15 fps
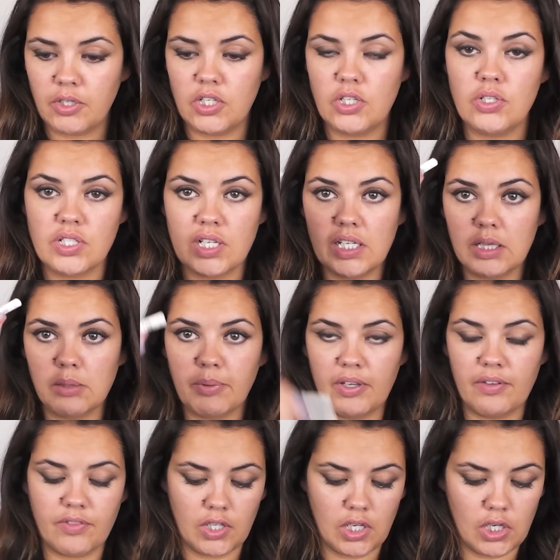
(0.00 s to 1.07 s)
going to use a little bit
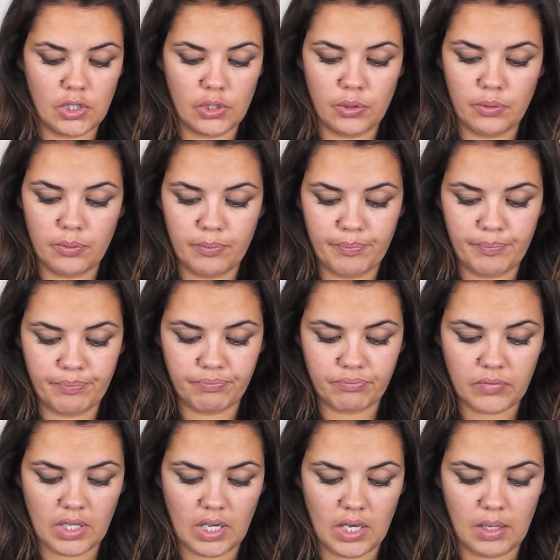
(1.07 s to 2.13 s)
of the glue,
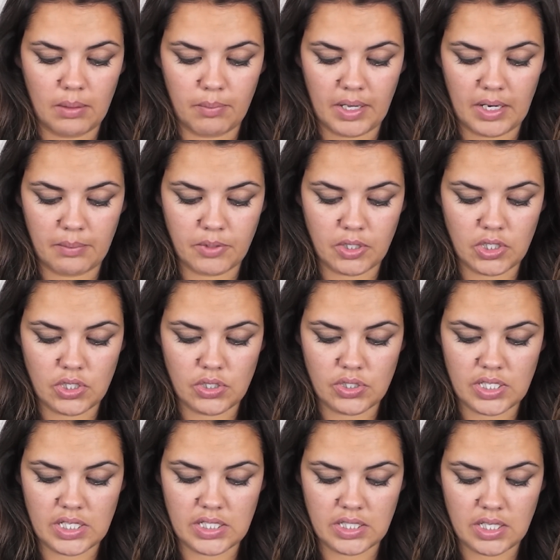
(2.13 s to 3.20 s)
and I'm going to use
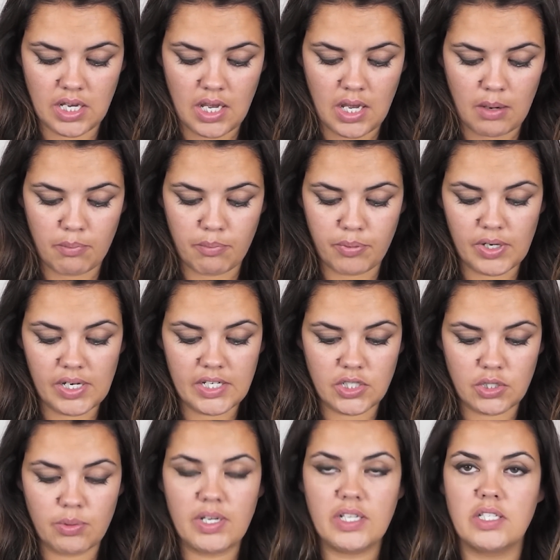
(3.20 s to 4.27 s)
these
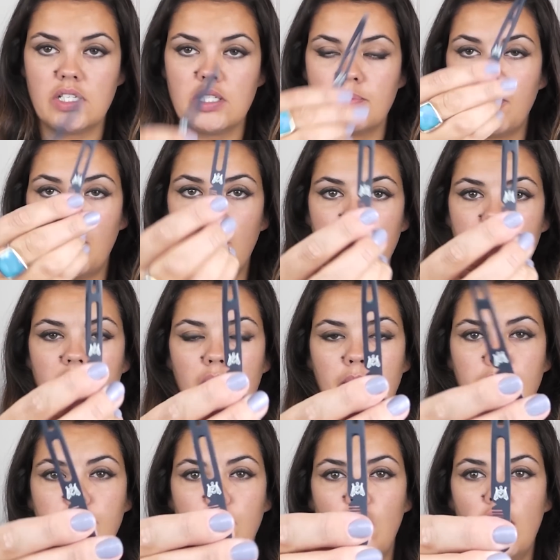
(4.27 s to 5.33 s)
brilliant tweezers by
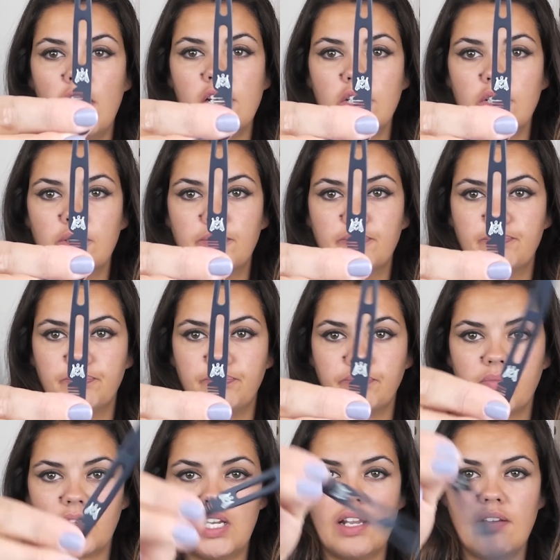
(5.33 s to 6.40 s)
EYELINER.
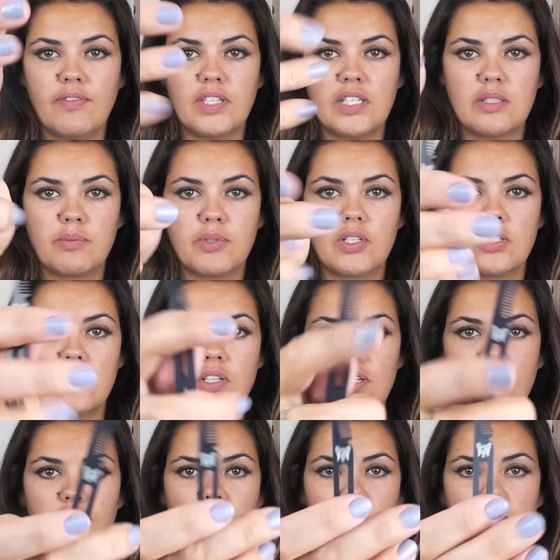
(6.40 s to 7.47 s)
I love these because look,
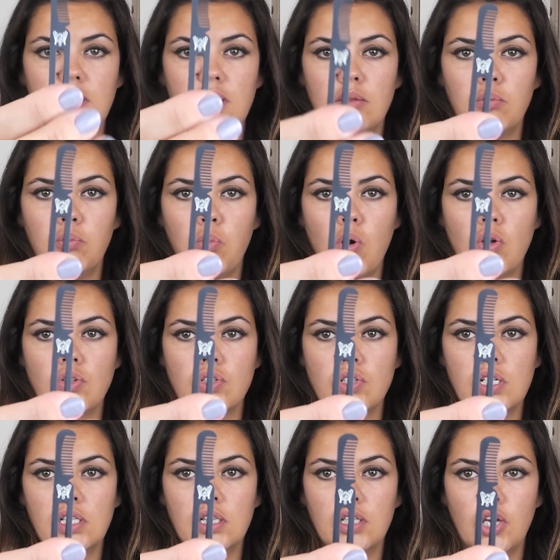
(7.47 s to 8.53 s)
they've got a little
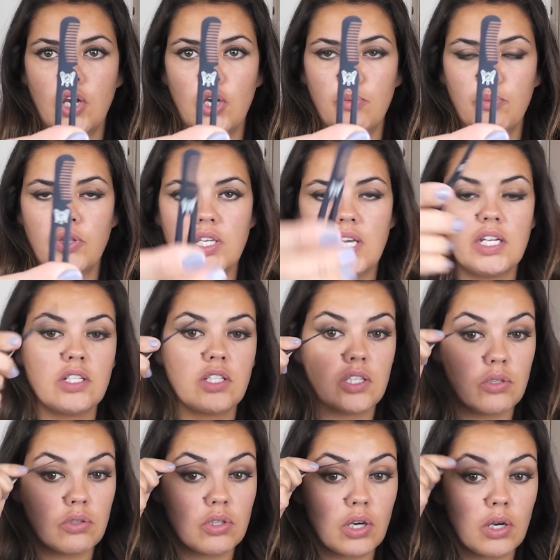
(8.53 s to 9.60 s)
wand, little comb on the end that
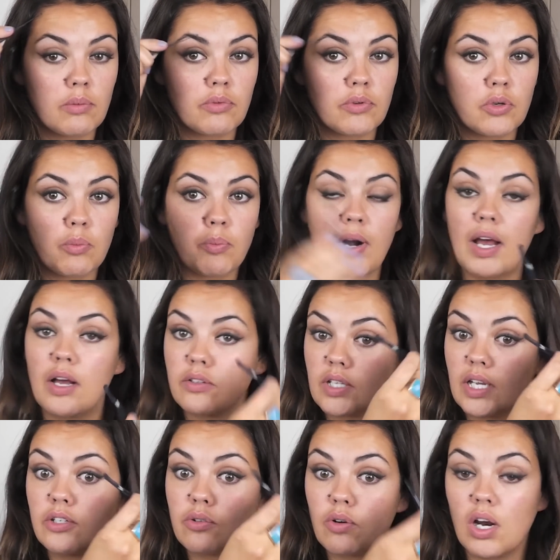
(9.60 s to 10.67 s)
you can comb through your brows
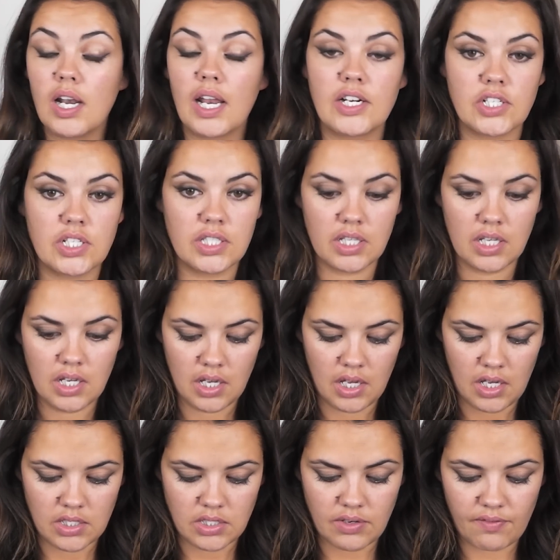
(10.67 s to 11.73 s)
and your eyelashes.
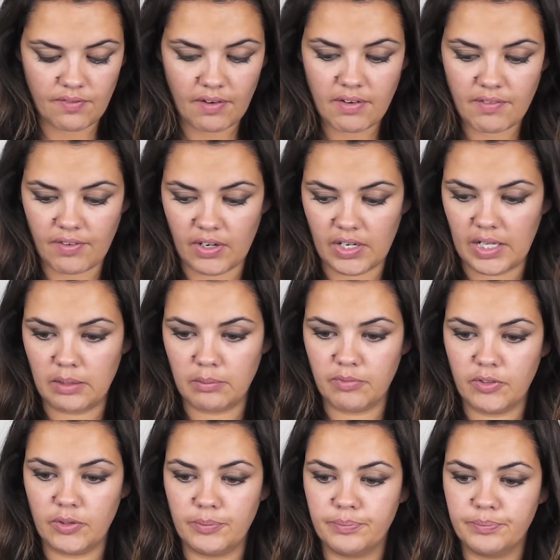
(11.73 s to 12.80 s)
So very, very
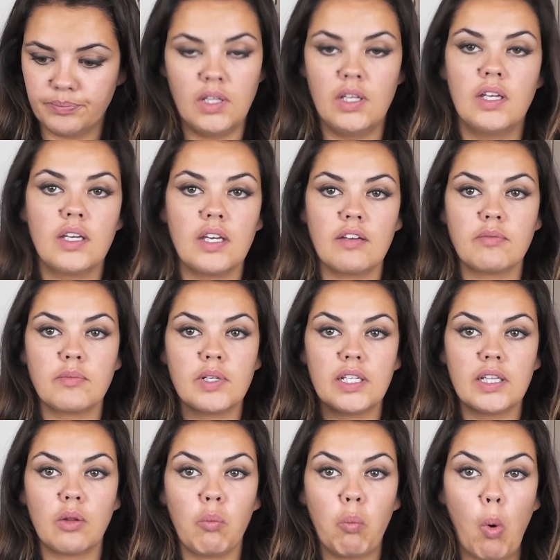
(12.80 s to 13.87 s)
helpful. Give them a
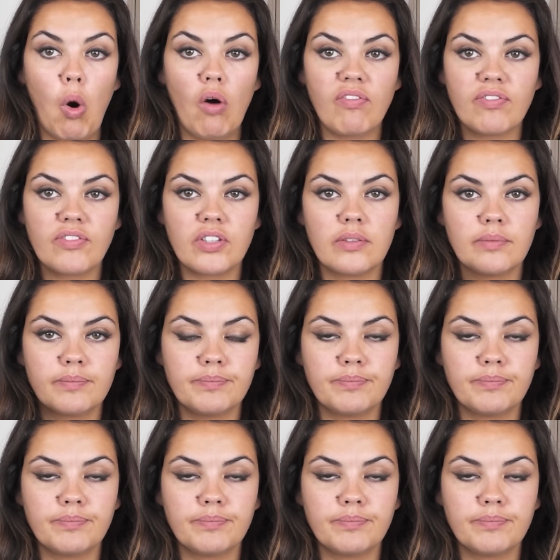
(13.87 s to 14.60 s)
little waft.